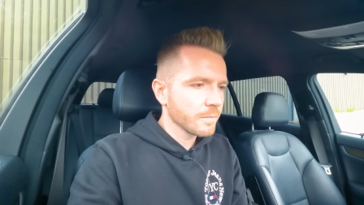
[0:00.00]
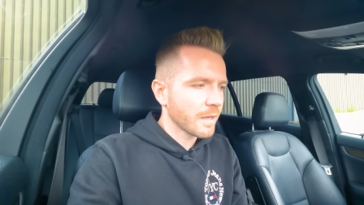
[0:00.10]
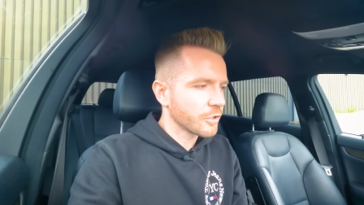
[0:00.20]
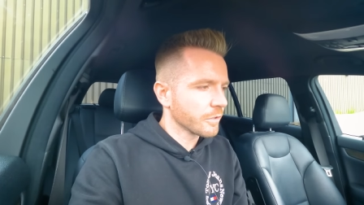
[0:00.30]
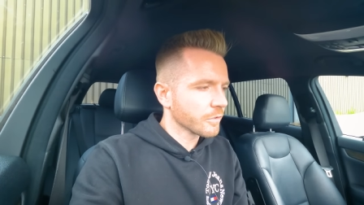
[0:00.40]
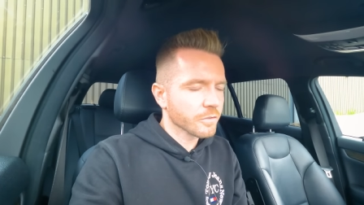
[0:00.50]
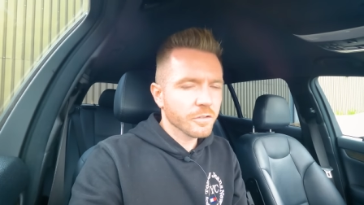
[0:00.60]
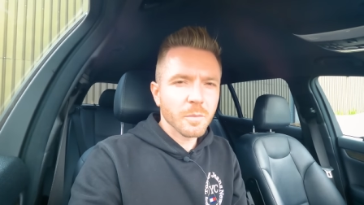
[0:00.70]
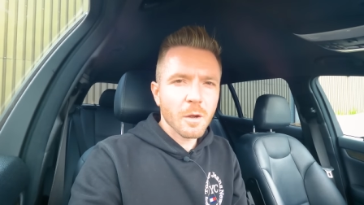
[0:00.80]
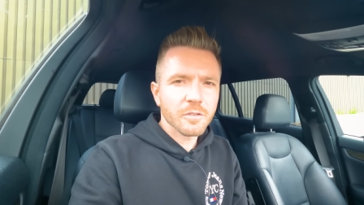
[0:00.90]
Make sure it doesn't
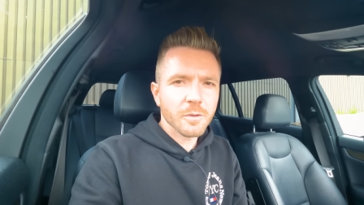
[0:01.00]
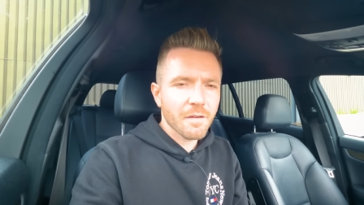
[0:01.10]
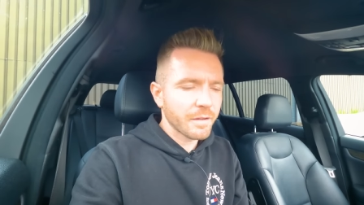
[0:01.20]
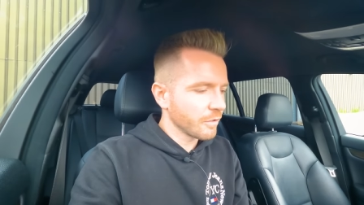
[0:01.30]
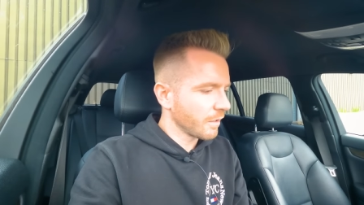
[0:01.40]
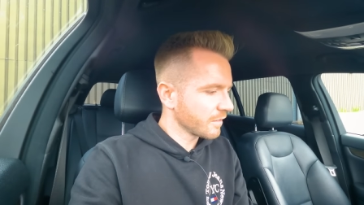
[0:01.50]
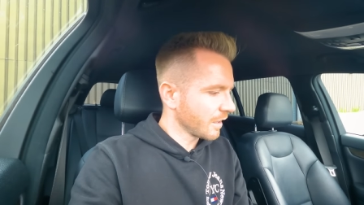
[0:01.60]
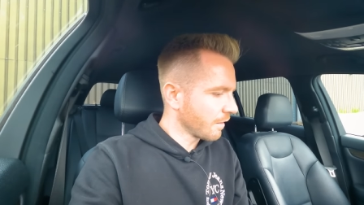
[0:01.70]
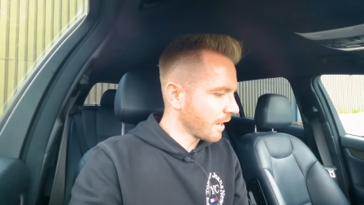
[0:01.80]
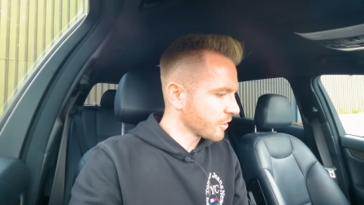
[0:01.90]
smoke too heavy under
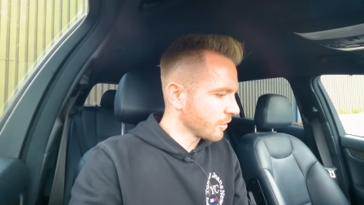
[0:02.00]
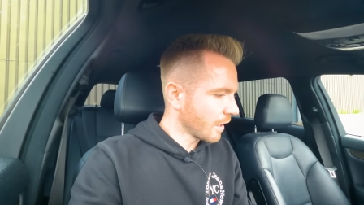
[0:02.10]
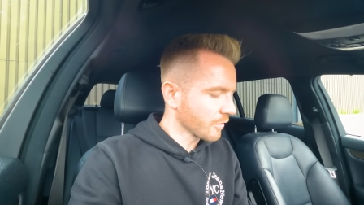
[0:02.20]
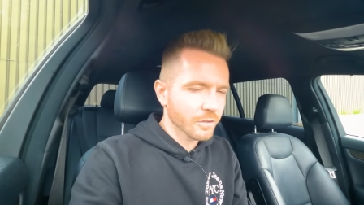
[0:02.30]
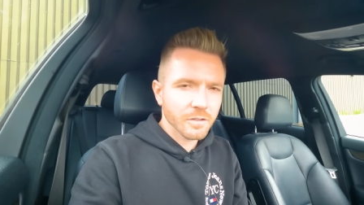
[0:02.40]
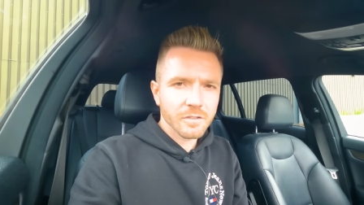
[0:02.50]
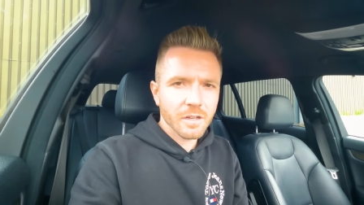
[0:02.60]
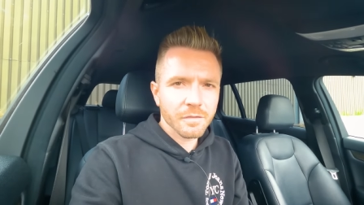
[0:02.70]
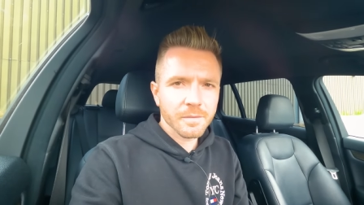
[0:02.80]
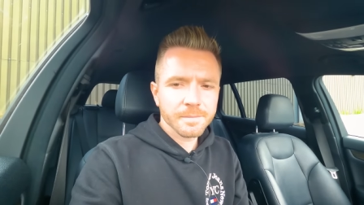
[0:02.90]
acceleration, all that sort of
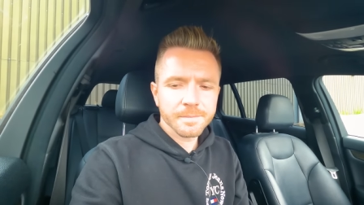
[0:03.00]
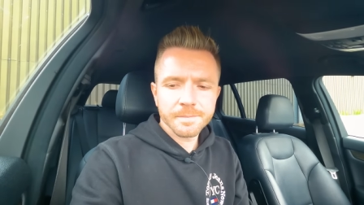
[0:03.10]
stuff.